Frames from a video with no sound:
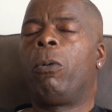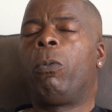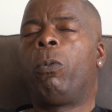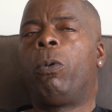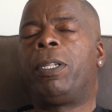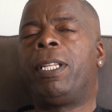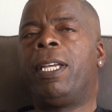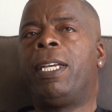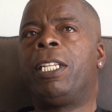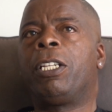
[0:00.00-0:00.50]

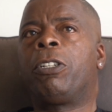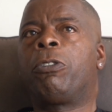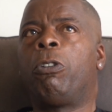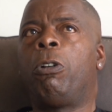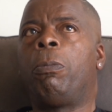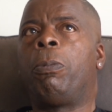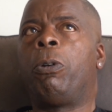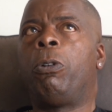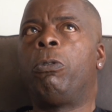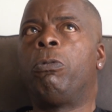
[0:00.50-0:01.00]
Well, they're the
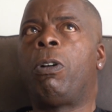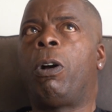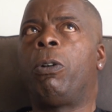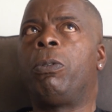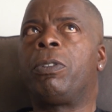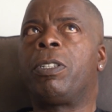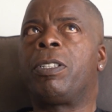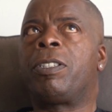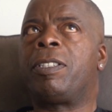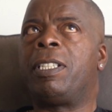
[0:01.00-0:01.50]
group who
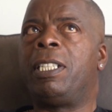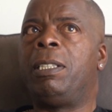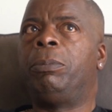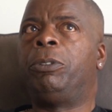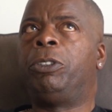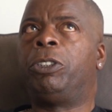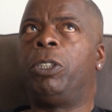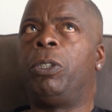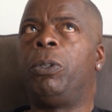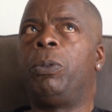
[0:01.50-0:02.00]
wrote the theme
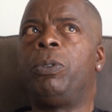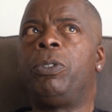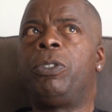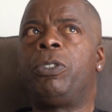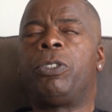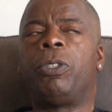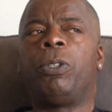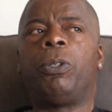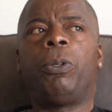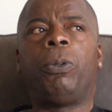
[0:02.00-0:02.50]
tune
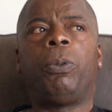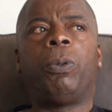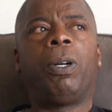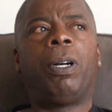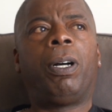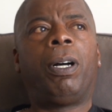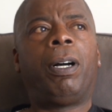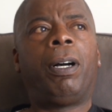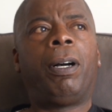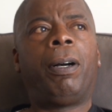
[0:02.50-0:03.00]
to
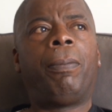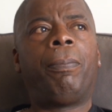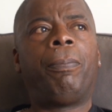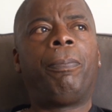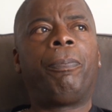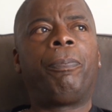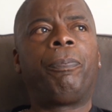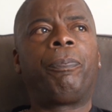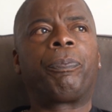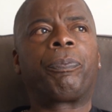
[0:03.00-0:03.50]

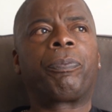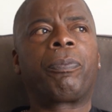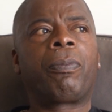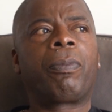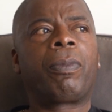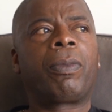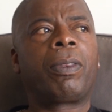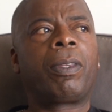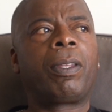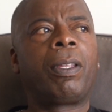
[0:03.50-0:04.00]

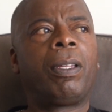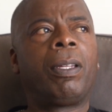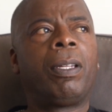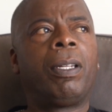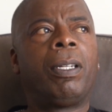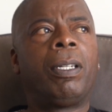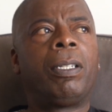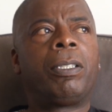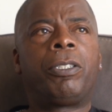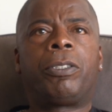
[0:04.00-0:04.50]

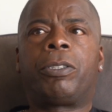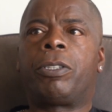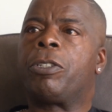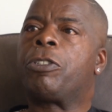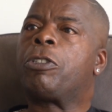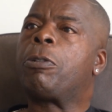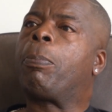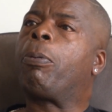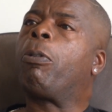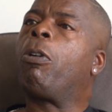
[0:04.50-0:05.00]
The
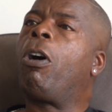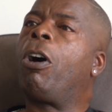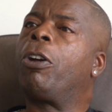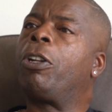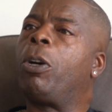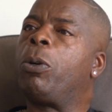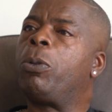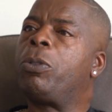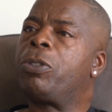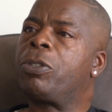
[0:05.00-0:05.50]

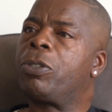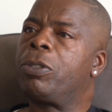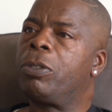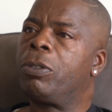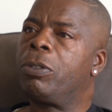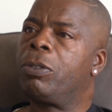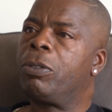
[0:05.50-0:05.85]
Sopranos.